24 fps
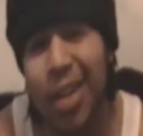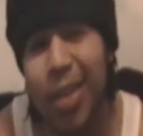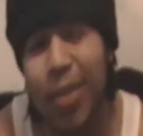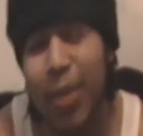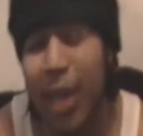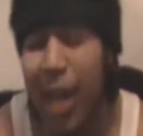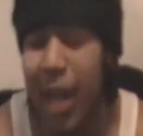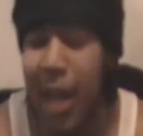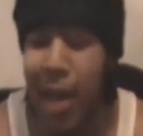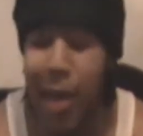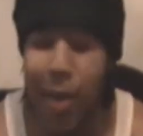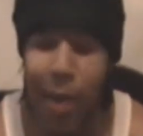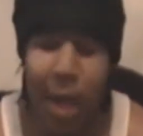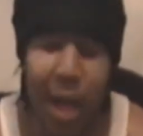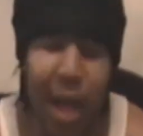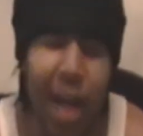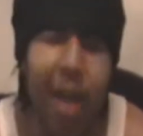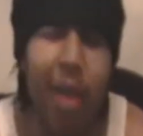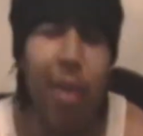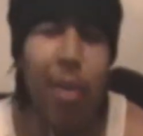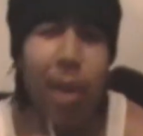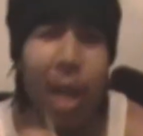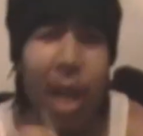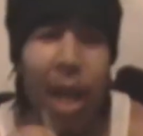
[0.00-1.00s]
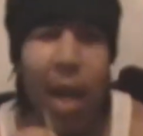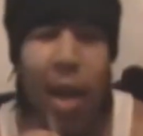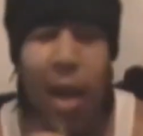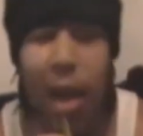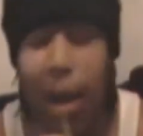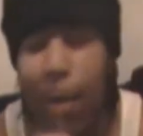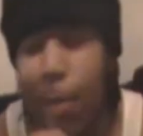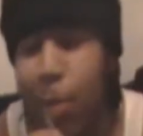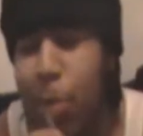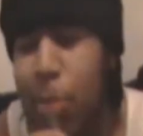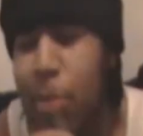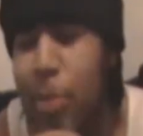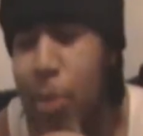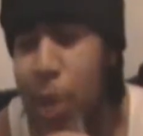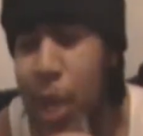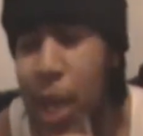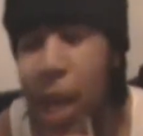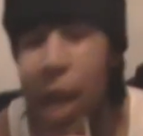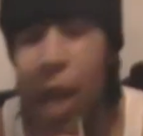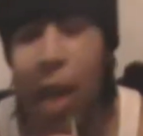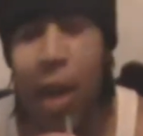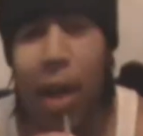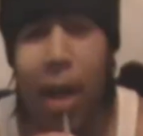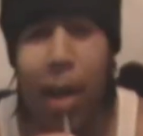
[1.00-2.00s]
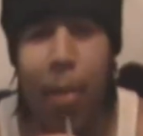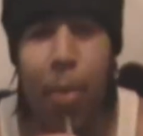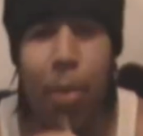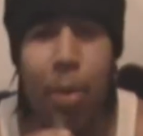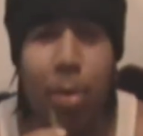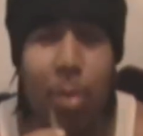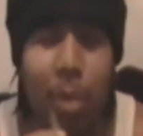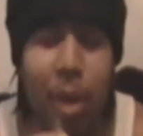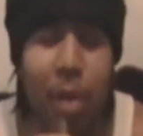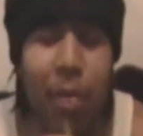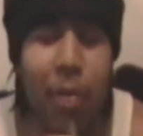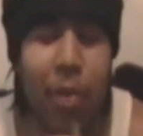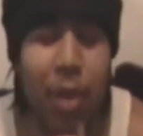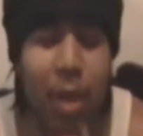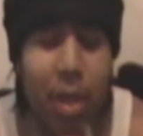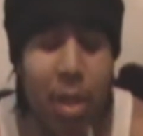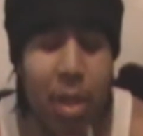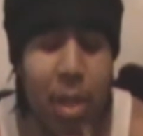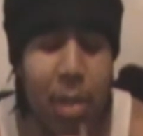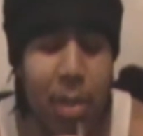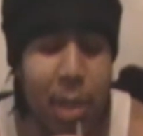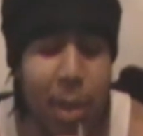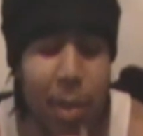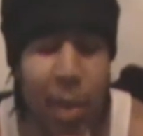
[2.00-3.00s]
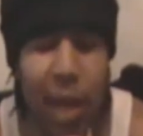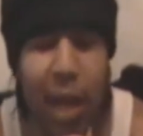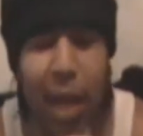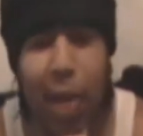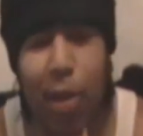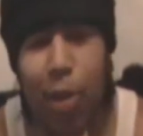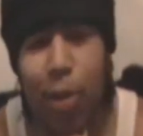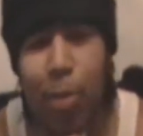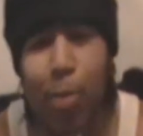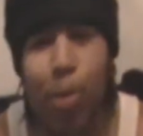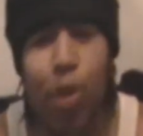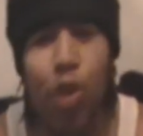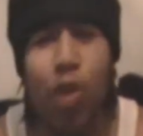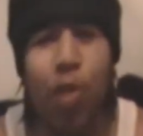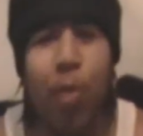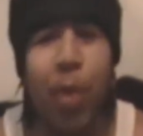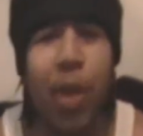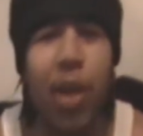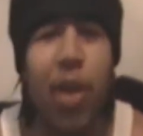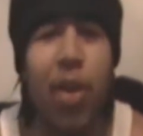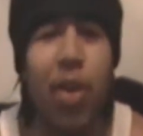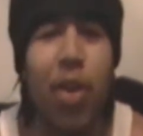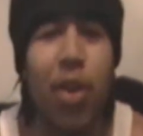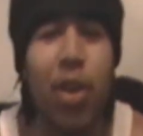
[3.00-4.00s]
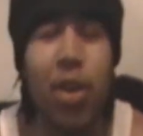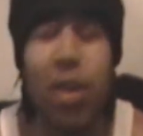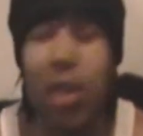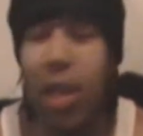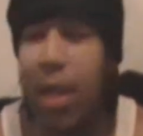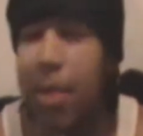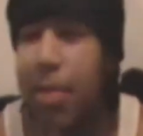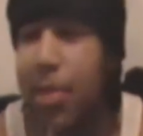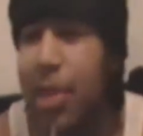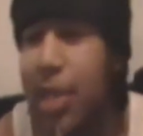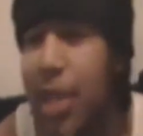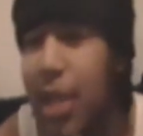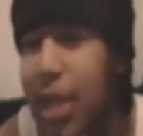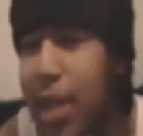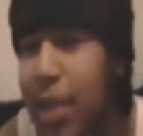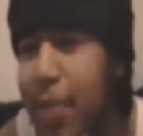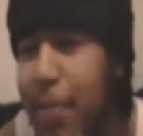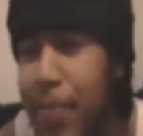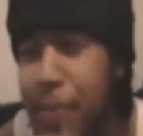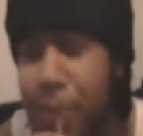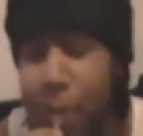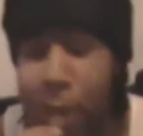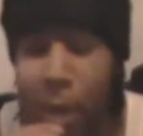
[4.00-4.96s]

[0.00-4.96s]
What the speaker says: We got a couple of motherfuckers, you know what I'm saying? We got a little movement going, you know what I'm saying?